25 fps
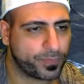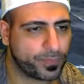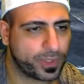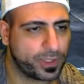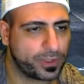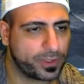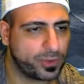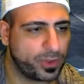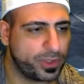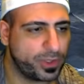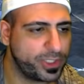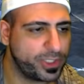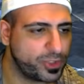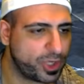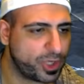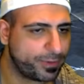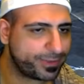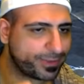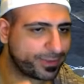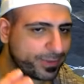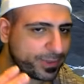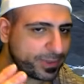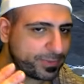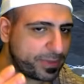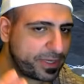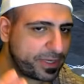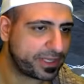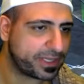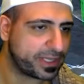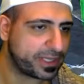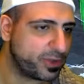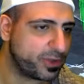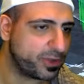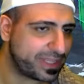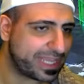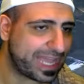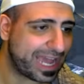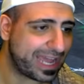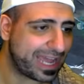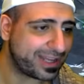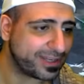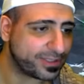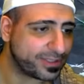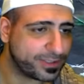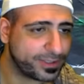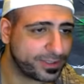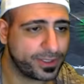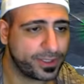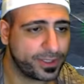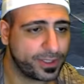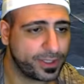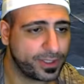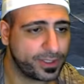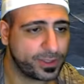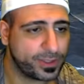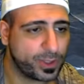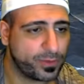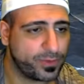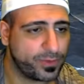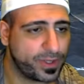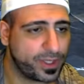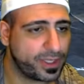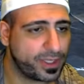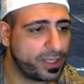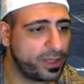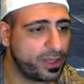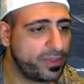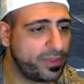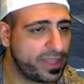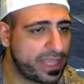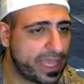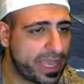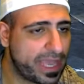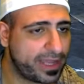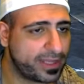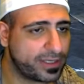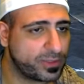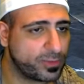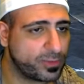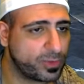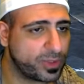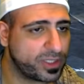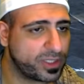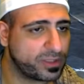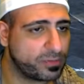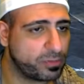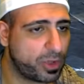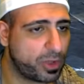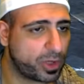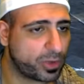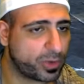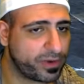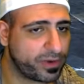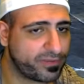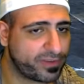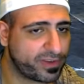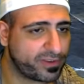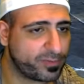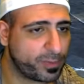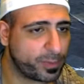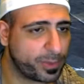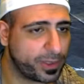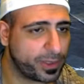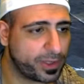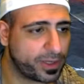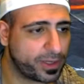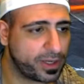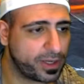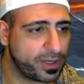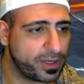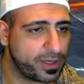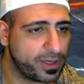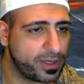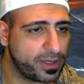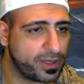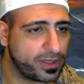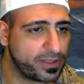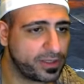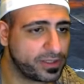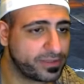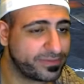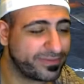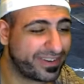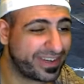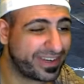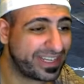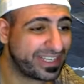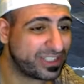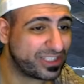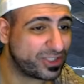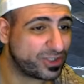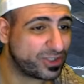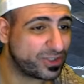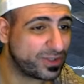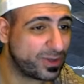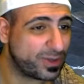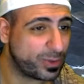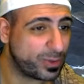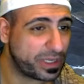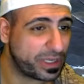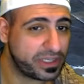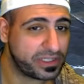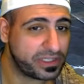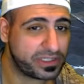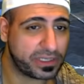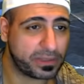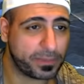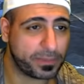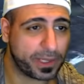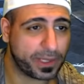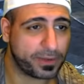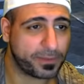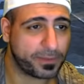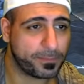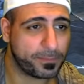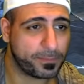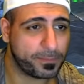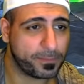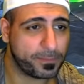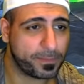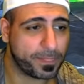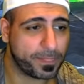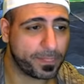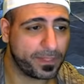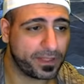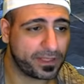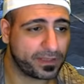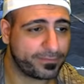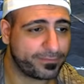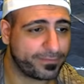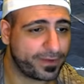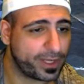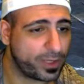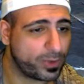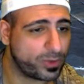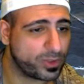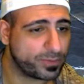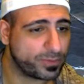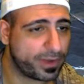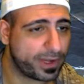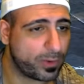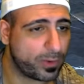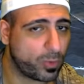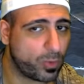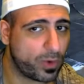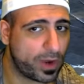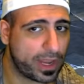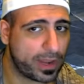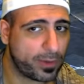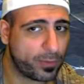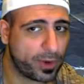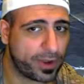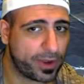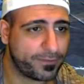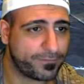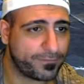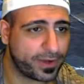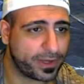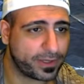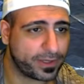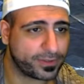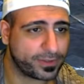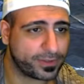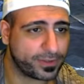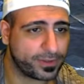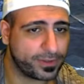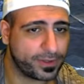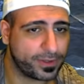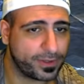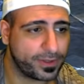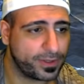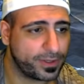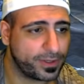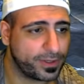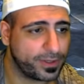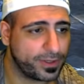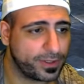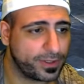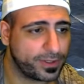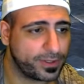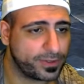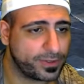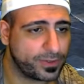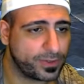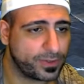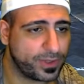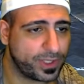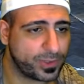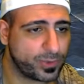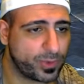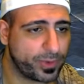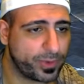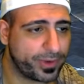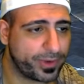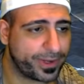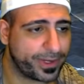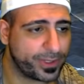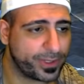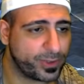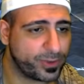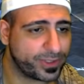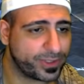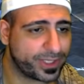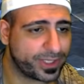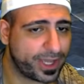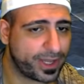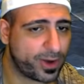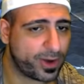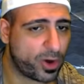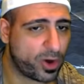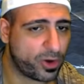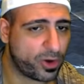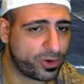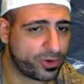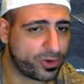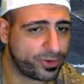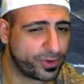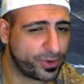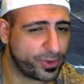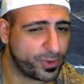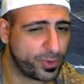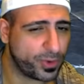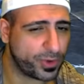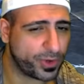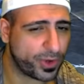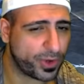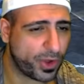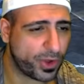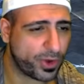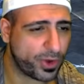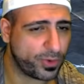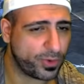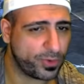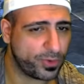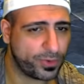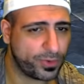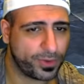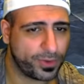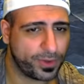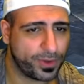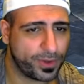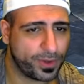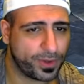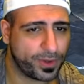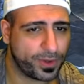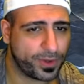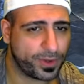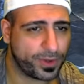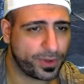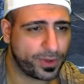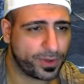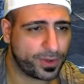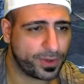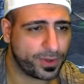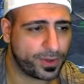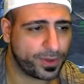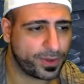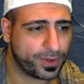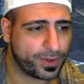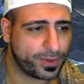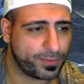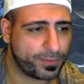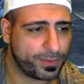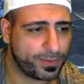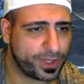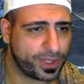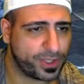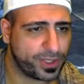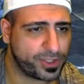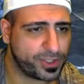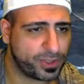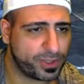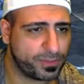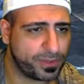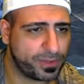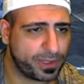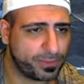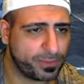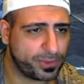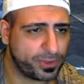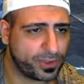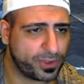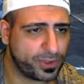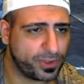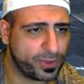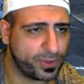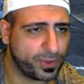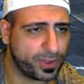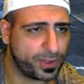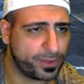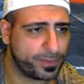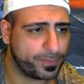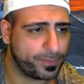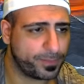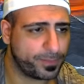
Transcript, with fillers: So his job is supposed to be to kill the adds. So if you can kill the adds with his block revive ability, this fight is so easy, man. Like, the fight goes by way, way faster. So that's what you gotta do. It's kind of harder to do on auto, but he should be able to do it.